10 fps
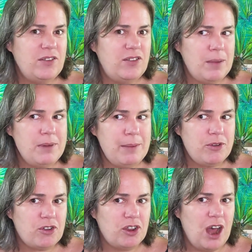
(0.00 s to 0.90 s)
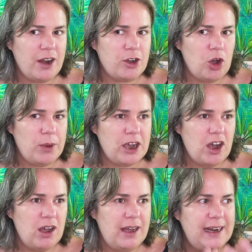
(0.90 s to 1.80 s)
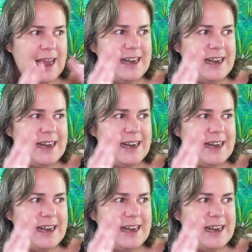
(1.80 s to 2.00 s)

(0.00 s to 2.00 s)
sometimes there's a lot going on